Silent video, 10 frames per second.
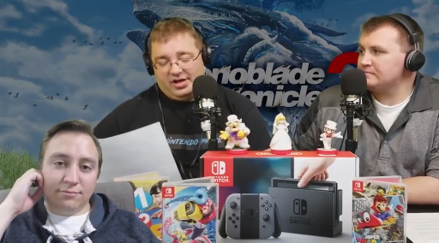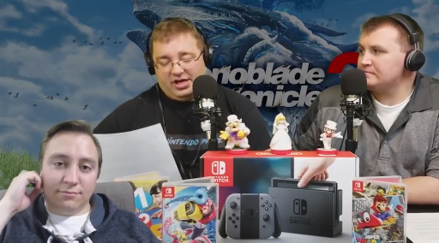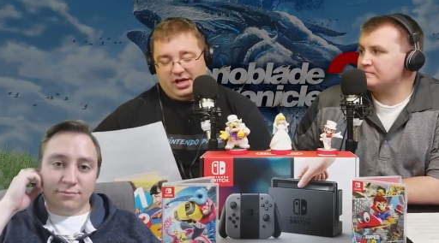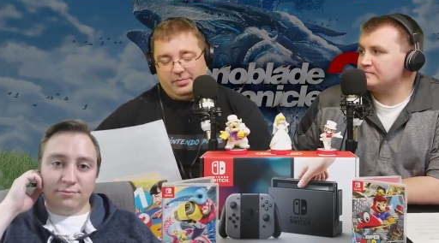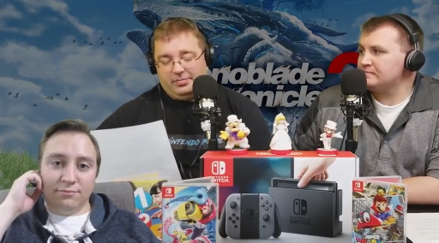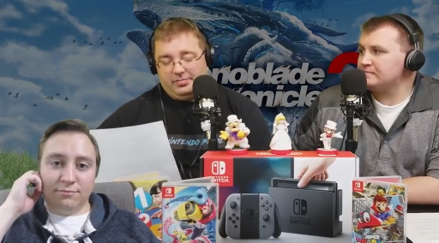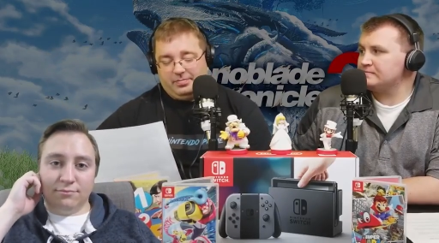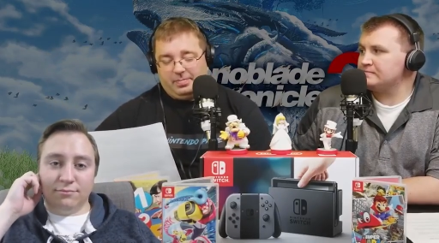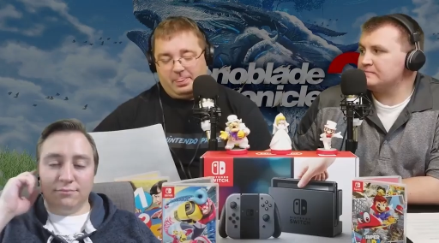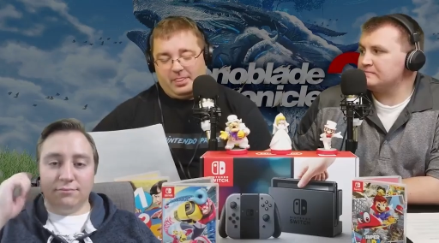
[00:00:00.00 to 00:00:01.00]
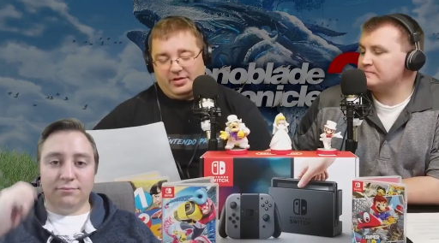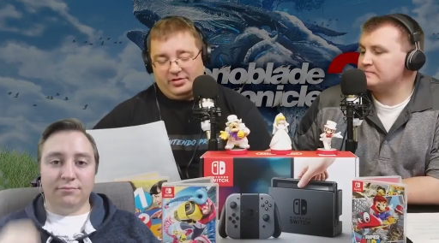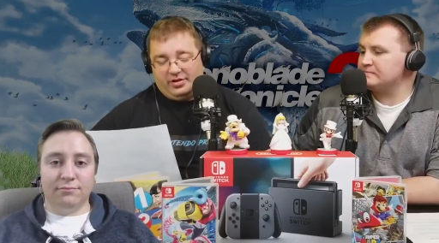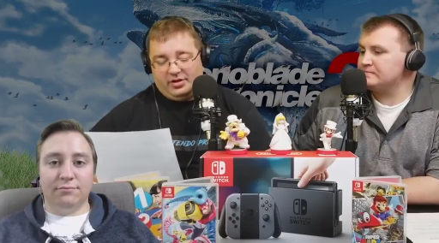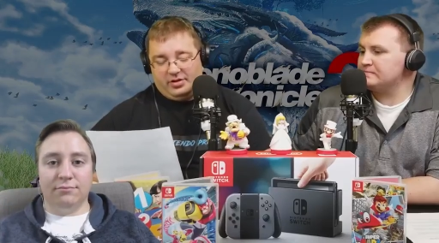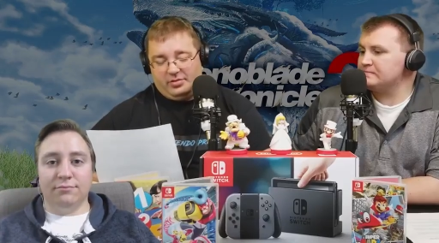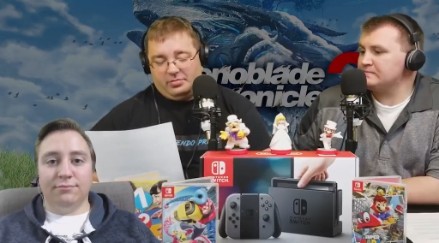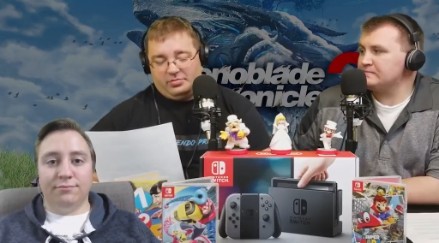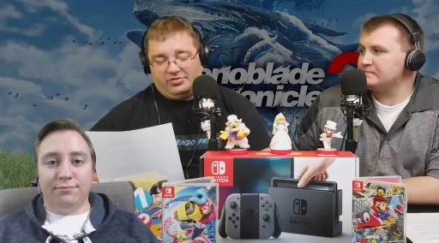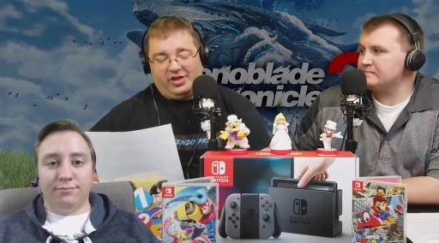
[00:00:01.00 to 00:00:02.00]

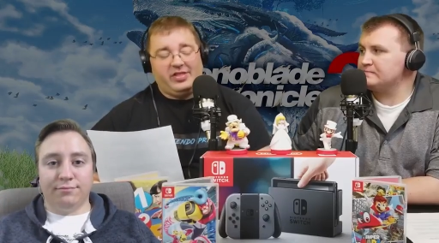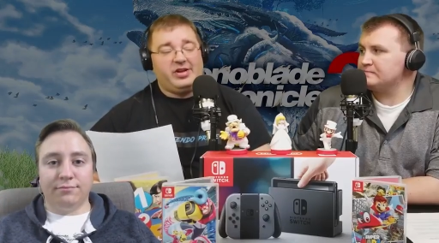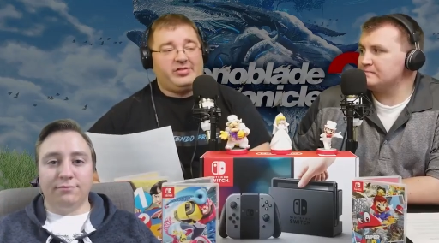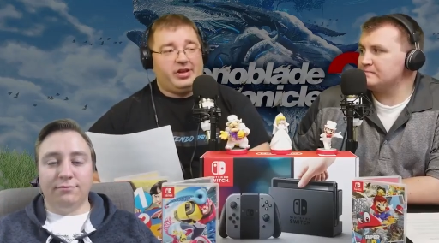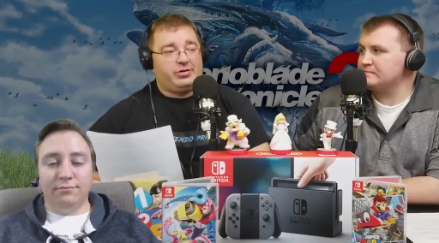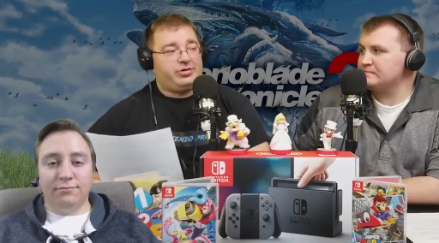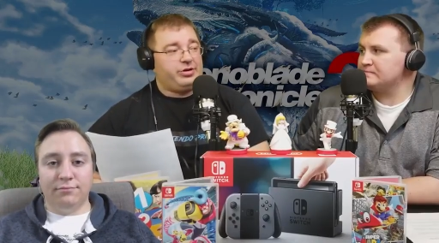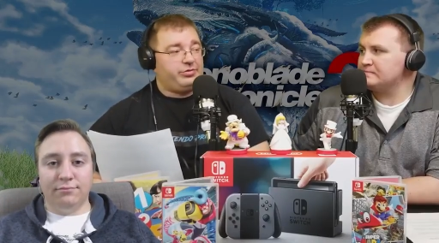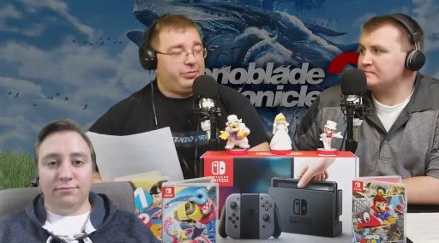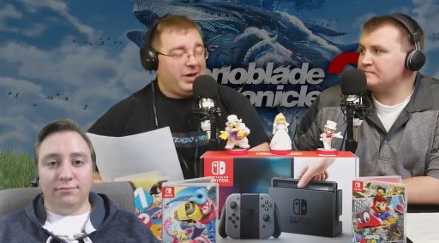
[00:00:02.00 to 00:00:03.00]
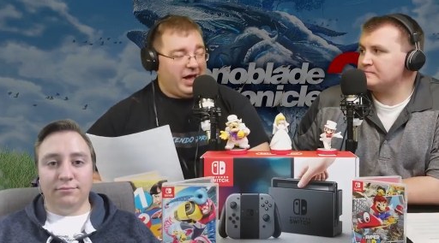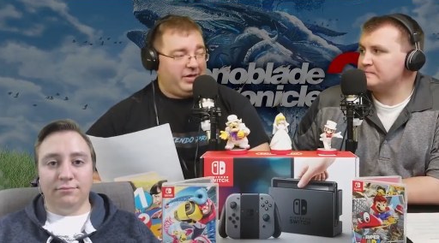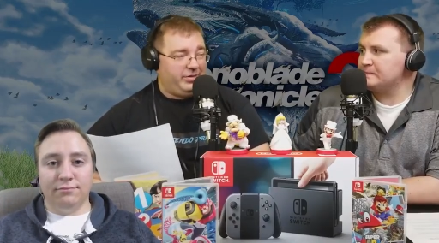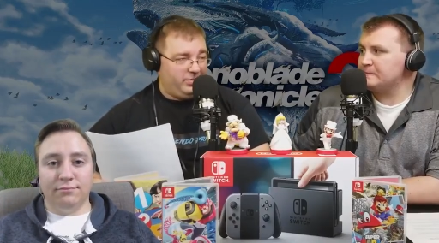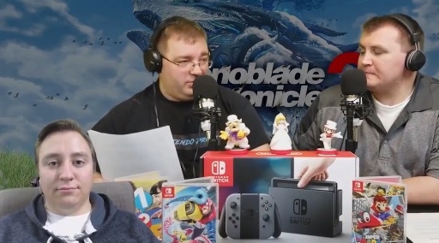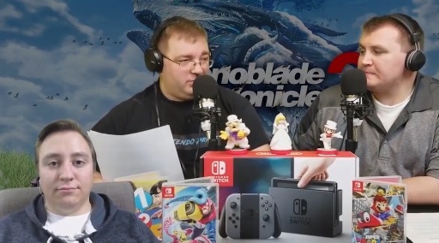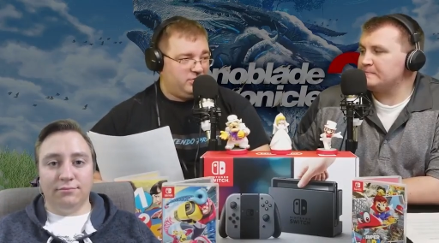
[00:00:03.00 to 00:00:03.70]
Speaker 1: So I think Nintendo cleared the path